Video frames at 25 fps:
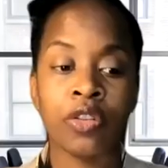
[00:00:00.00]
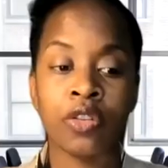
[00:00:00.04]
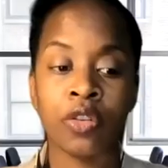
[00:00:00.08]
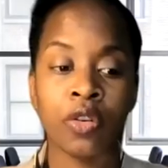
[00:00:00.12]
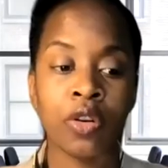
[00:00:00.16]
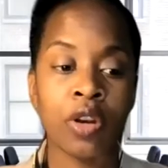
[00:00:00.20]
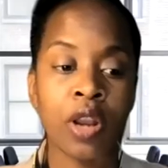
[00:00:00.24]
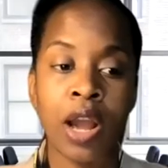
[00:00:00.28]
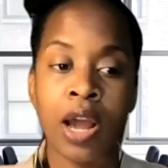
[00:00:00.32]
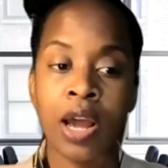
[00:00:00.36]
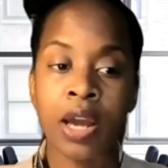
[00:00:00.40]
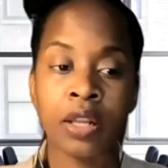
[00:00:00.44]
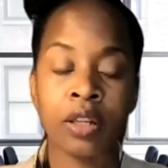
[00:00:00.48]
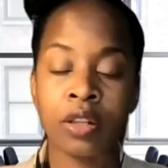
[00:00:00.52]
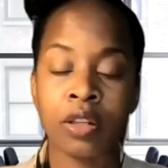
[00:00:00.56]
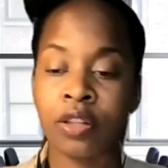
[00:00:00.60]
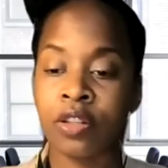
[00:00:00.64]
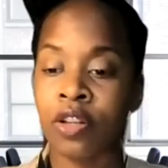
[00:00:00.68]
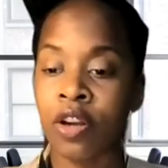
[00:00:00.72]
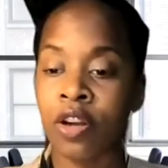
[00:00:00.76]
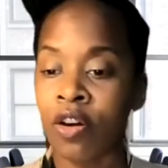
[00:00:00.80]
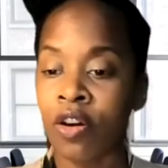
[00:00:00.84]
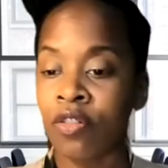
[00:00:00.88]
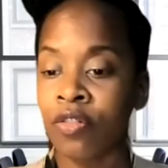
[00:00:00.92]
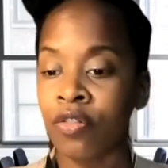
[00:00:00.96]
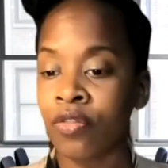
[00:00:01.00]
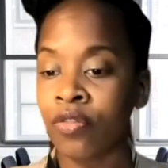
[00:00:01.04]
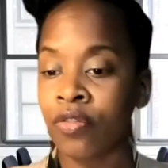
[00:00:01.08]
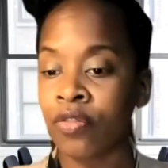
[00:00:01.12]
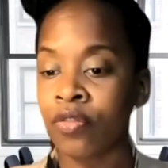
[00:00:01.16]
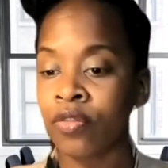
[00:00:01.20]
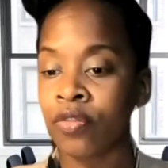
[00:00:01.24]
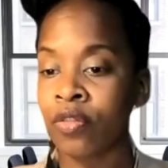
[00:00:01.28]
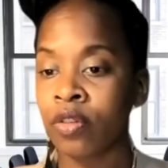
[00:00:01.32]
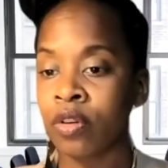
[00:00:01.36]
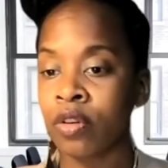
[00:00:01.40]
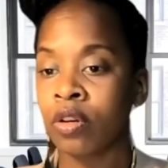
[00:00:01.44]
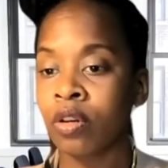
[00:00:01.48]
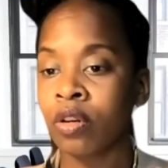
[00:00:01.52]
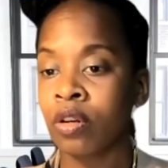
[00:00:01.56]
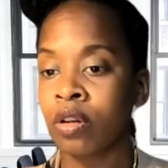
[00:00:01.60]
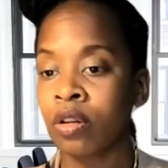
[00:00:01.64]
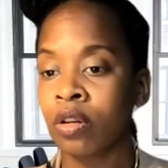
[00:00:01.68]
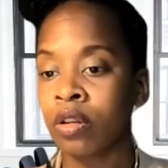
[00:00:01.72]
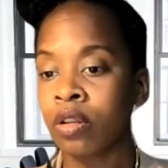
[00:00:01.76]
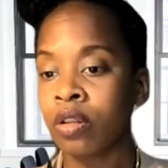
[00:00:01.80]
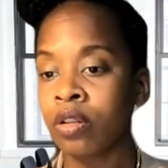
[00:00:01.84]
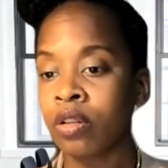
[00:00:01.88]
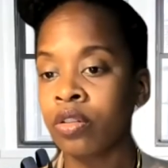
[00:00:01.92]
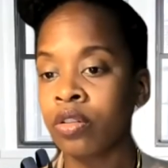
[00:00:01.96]
not tough.
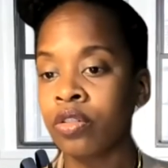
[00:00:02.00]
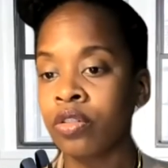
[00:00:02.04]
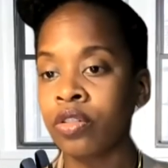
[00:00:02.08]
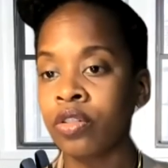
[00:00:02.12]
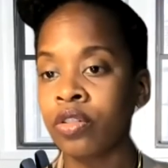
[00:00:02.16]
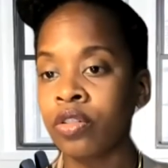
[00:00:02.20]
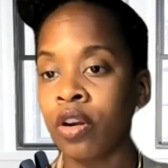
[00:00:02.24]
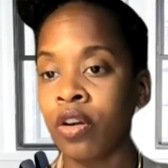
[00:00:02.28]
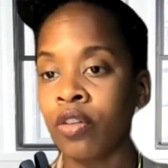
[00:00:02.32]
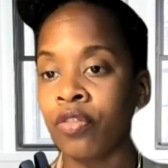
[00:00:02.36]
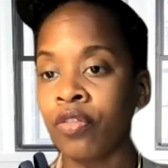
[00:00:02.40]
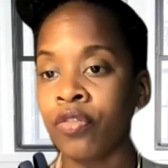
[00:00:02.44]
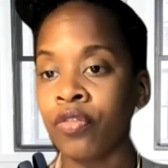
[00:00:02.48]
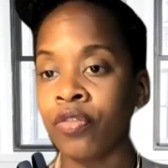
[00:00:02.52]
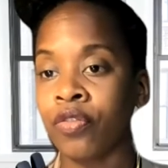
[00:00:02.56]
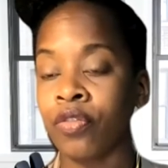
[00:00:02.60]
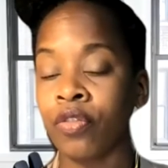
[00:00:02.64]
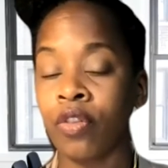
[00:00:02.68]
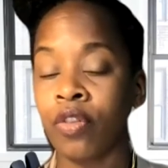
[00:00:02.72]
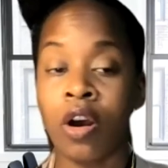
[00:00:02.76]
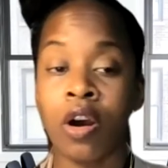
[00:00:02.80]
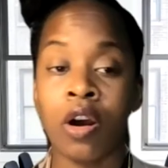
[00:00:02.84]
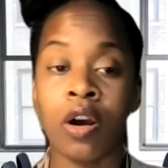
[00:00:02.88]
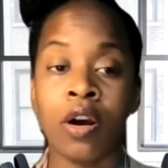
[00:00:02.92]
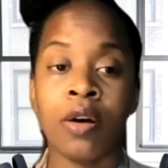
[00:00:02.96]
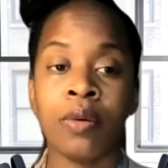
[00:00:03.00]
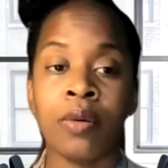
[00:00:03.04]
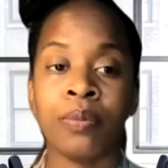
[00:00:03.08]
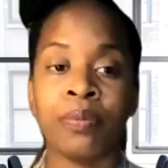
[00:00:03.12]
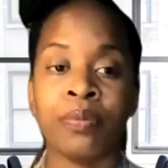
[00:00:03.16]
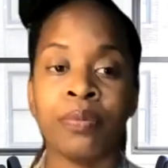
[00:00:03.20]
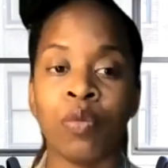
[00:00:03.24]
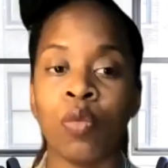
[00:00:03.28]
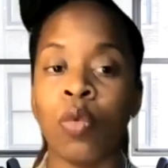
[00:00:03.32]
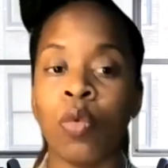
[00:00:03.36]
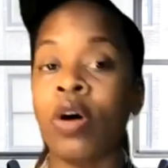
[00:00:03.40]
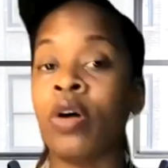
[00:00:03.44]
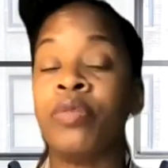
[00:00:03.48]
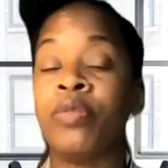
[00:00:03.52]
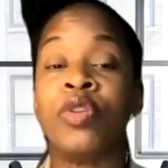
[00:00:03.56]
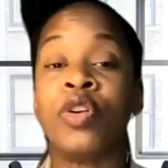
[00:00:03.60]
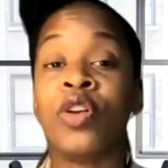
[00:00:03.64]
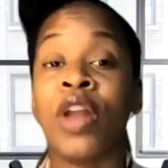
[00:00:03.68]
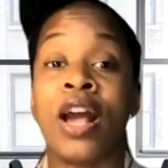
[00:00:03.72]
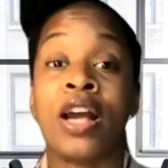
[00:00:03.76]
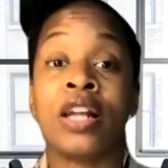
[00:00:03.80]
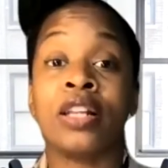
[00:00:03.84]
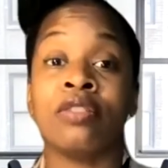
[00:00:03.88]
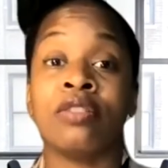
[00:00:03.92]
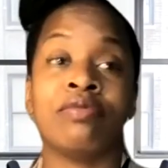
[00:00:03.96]
They're
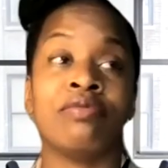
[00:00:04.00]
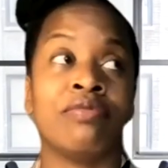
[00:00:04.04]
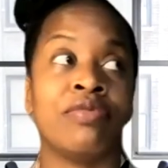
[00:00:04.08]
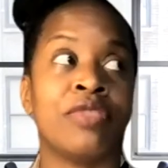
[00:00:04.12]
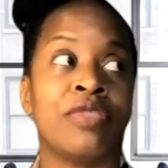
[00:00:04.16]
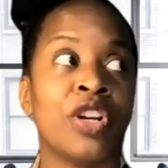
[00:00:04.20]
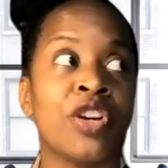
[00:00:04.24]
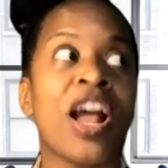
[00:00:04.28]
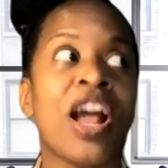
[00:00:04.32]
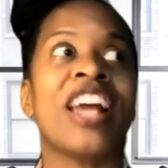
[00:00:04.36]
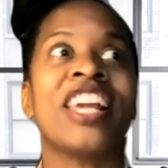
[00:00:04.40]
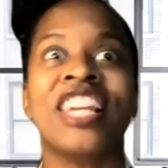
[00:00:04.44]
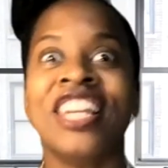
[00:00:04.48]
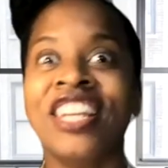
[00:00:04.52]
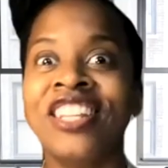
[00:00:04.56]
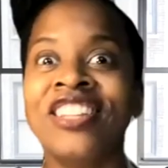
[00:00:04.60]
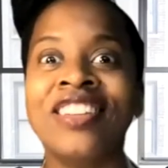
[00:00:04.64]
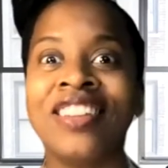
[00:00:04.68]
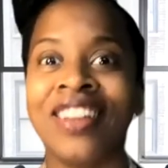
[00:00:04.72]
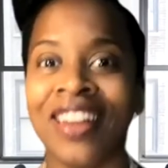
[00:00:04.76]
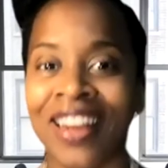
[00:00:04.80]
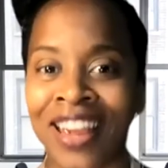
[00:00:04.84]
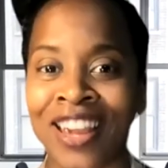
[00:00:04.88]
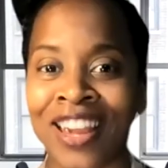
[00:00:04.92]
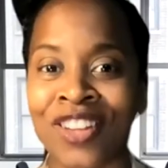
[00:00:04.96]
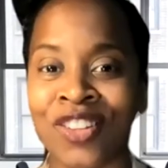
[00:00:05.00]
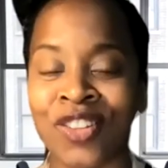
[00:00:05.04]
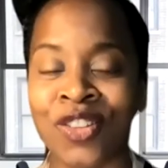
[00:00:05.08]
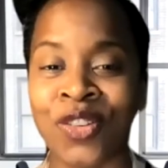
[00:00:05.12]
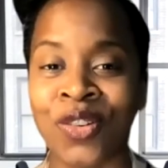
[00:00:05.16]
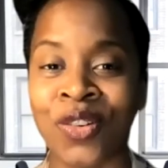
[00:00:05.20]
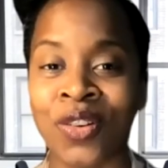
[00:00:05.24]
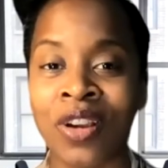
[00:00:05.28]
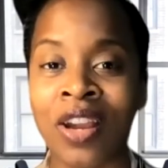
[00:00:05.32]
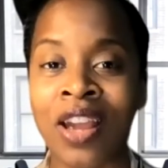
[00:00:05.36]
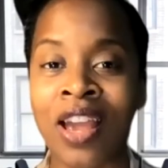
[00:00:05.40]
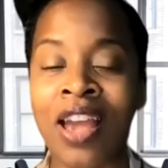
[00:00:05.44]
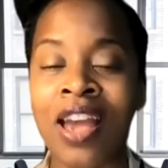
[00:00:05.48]
not easy to answer.